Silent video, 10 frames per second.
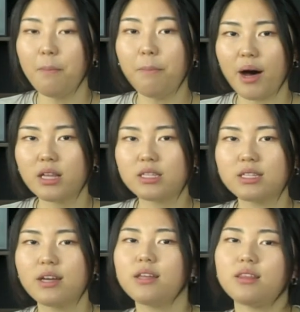but
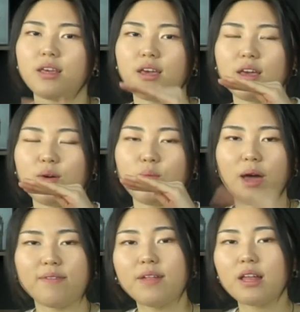the
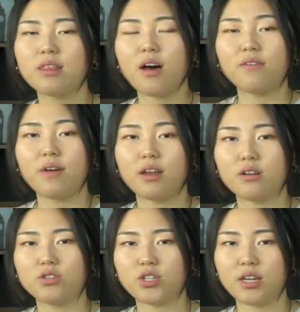wavelength of
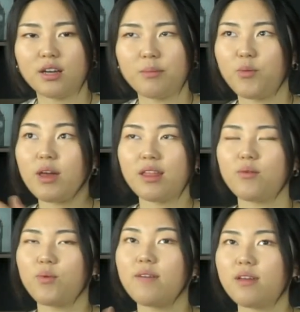energy and the
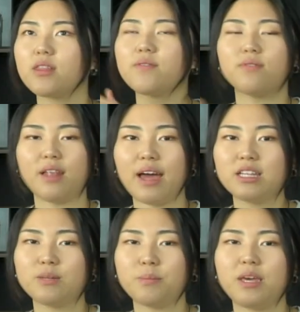wavelength of
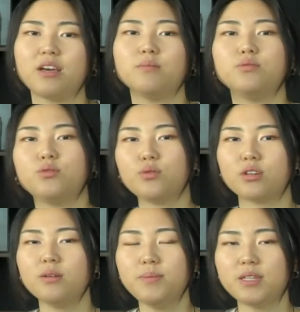light being
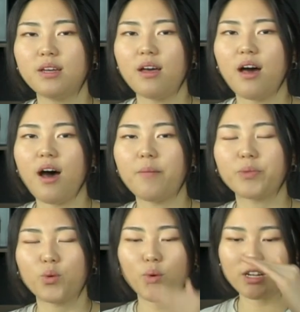absorbed
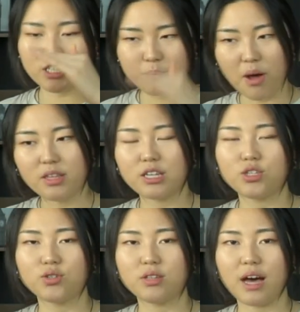corresponding
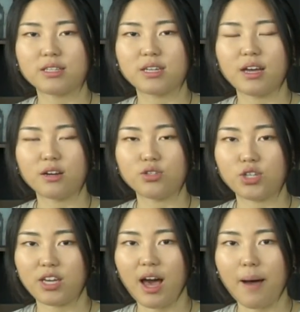to that
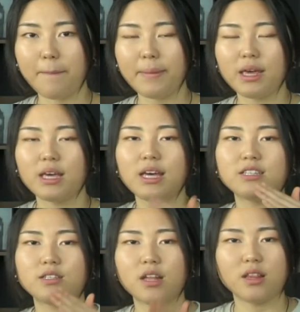energy gap
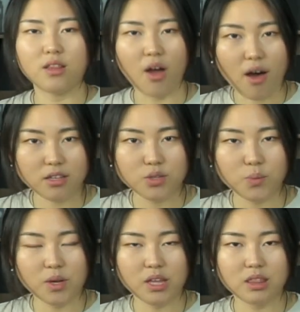is not
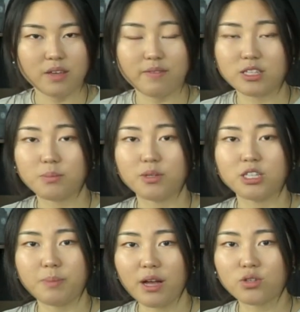within the visible
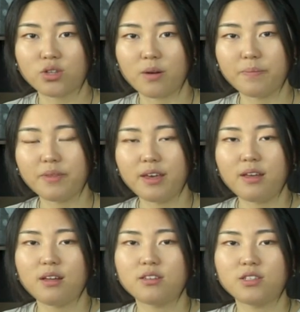spectrum.
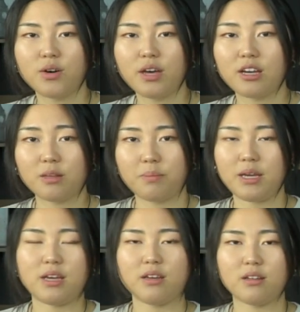So it could
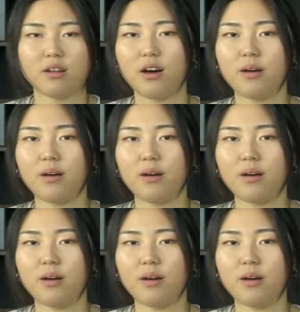be